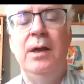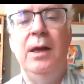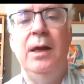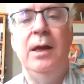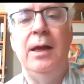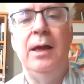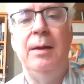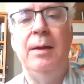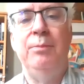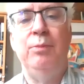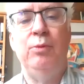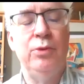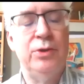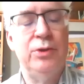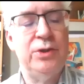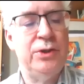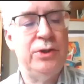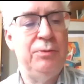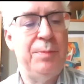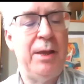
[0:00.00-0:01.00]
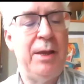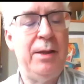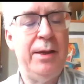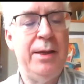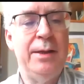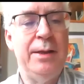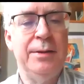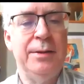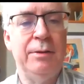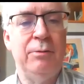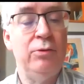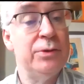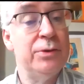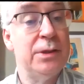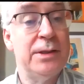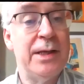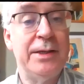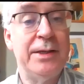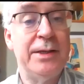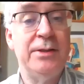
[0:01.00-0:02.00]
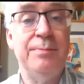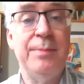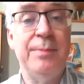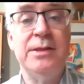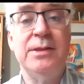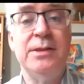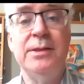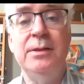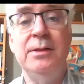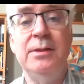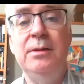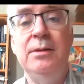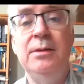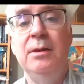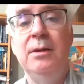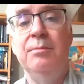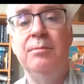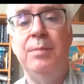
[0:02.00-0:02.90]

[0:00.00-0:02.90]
brought to you by the Royal Society of Medicine,